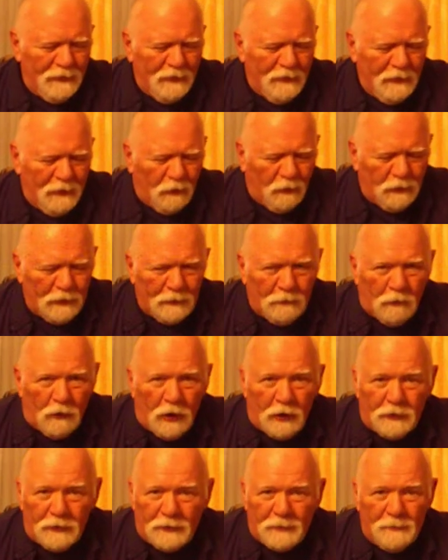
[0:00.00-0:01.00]
holy
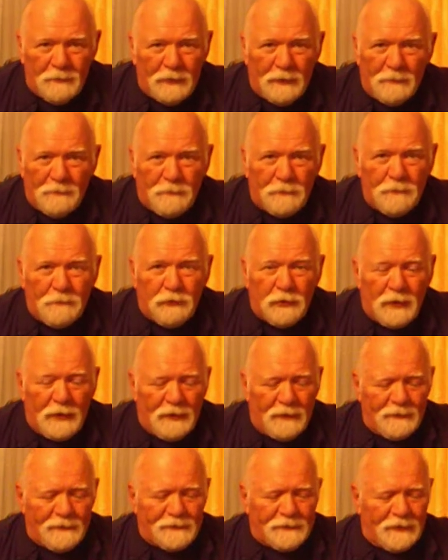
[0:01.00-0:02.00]
water can be
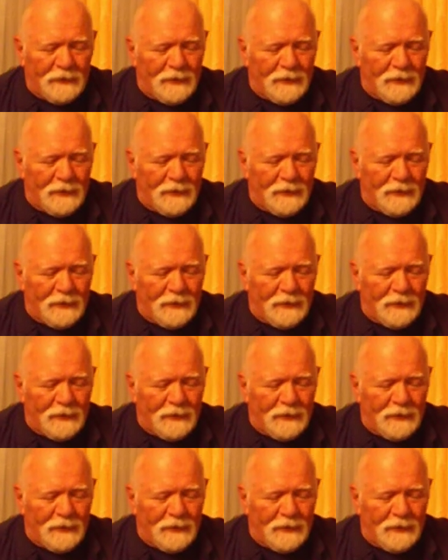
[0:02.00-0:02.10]
placed and